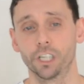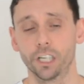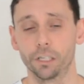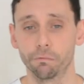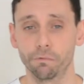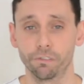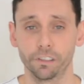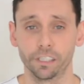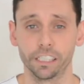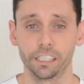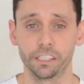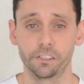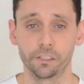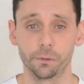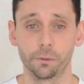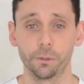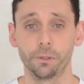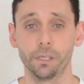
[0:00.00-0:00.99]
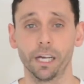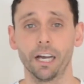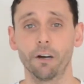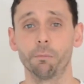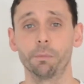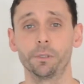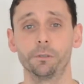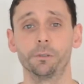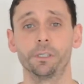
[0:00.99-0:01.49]
hopefully, to
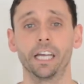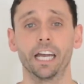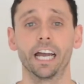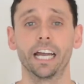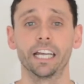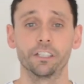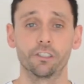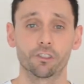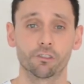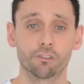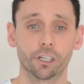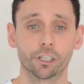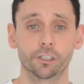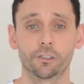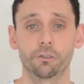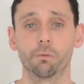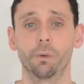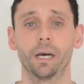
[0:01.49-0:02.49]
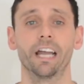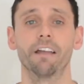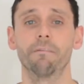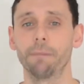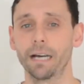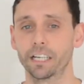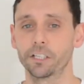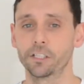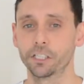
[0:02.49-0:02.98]
help you get a structured way of
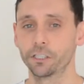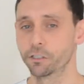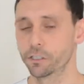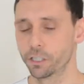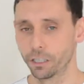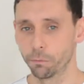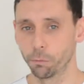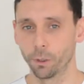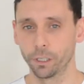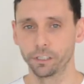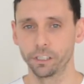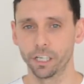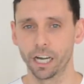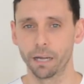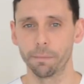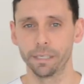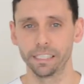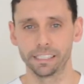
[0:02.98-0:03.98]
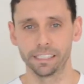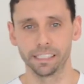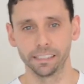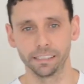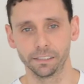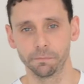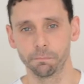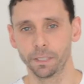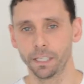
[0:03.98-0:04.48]
managing your type 1 diabetes.